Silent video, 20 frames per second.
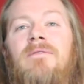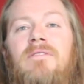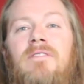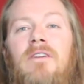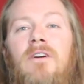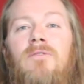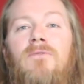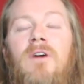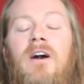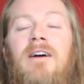
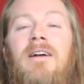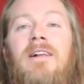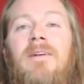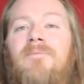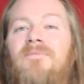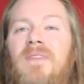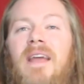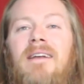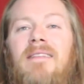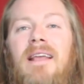So
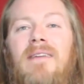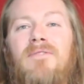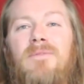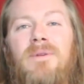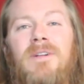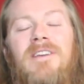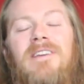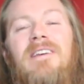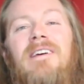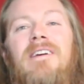yeah,
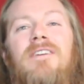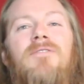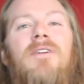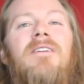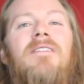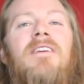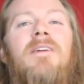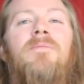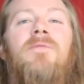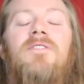everybody,
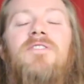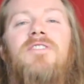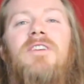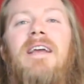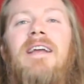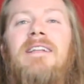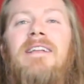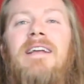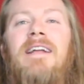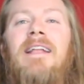greatly
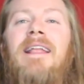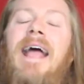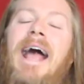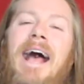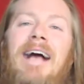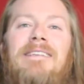appreciated.